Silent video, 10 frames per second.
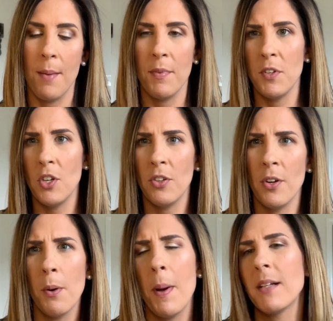If you don't
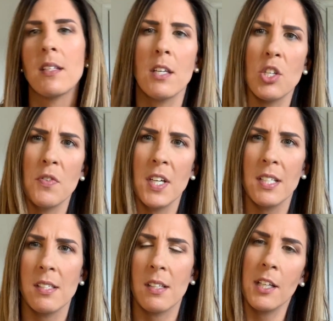know about Stitch
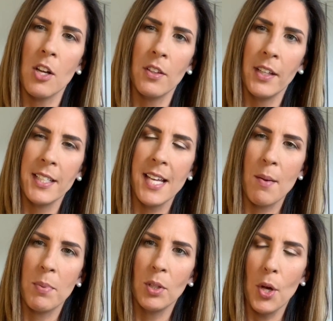Fix, click on the link down
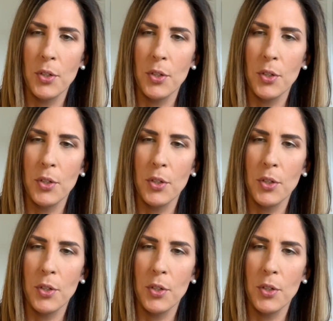below.